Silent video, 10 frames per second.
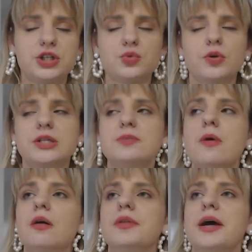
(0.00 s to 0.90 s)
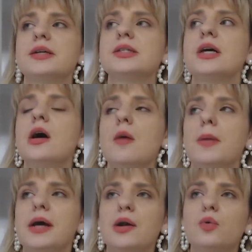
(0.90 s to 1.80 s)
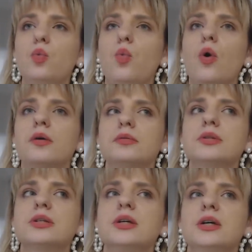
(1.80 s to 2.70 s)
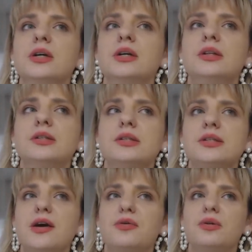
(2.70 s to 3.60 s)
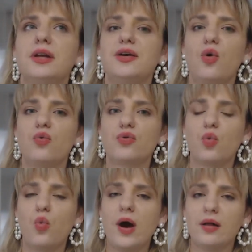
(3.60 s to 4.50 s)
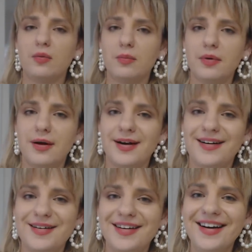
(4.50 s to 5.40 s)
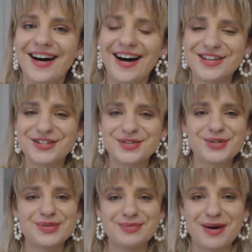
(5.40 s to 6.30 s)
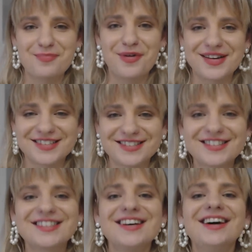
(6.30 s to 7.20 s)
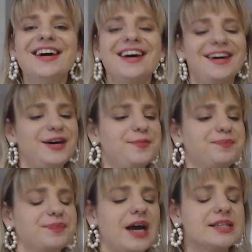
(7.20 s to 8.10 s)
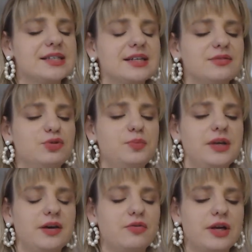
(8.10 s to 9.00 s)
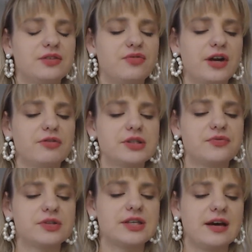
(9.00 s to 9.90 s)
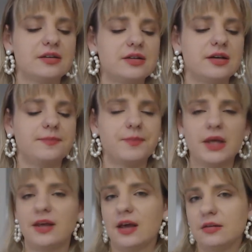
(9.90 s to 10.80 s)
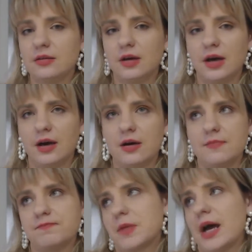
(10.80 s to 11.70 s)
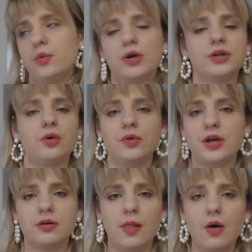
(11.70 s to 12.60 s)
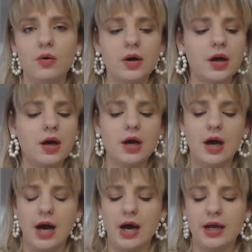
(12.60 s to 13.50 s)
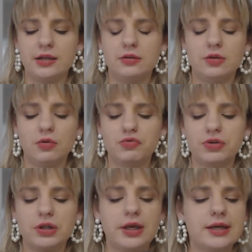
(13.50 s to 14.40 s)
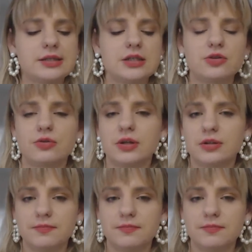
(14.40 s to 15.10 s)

want to smell nice, but I don't want necessarily overwhelm others with my presence. I think it would be a great fragrance for that. Again, I wear it all year long. I don't really consider it